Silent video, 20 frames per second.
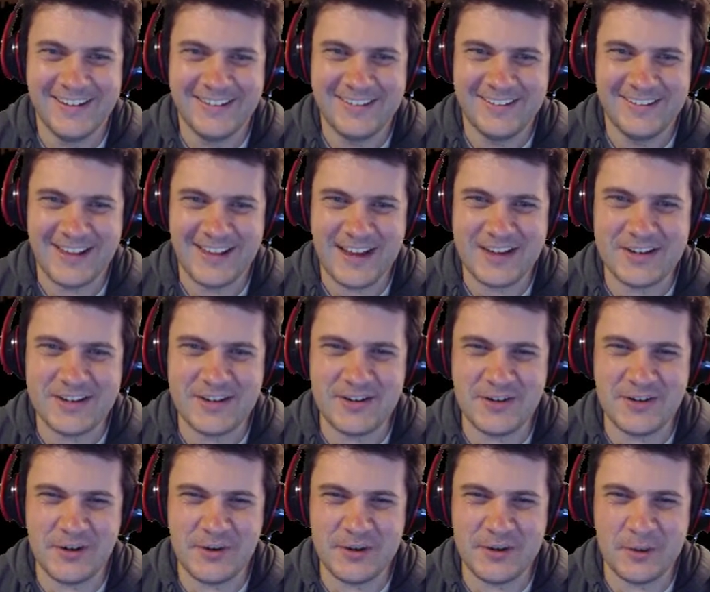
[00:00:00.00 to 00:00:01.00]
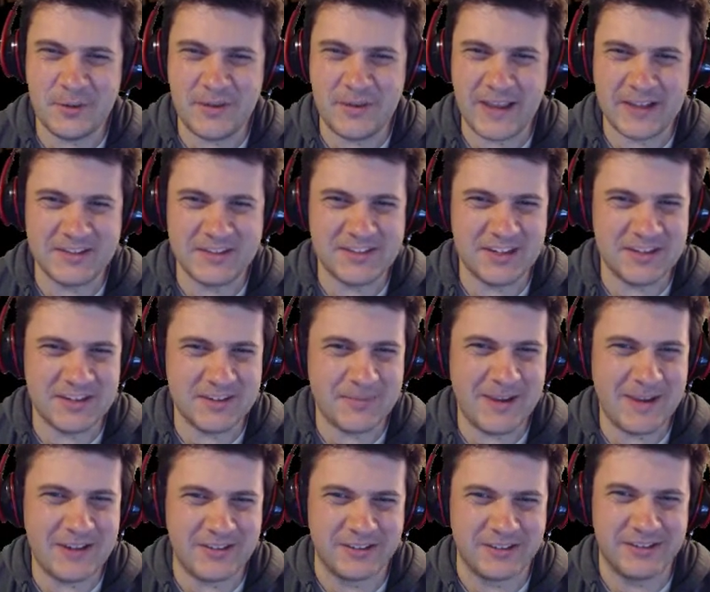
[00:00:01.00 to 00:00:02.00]
I didn't know you were that
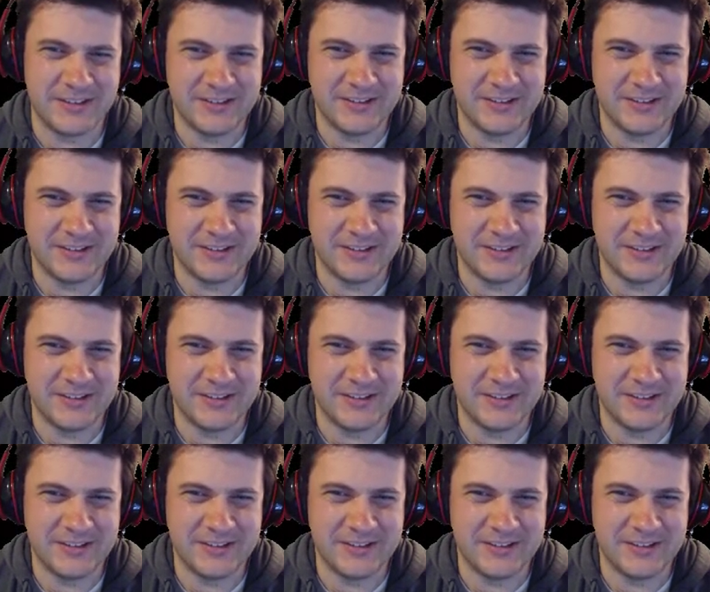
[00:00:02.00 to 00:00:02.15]
sentimental.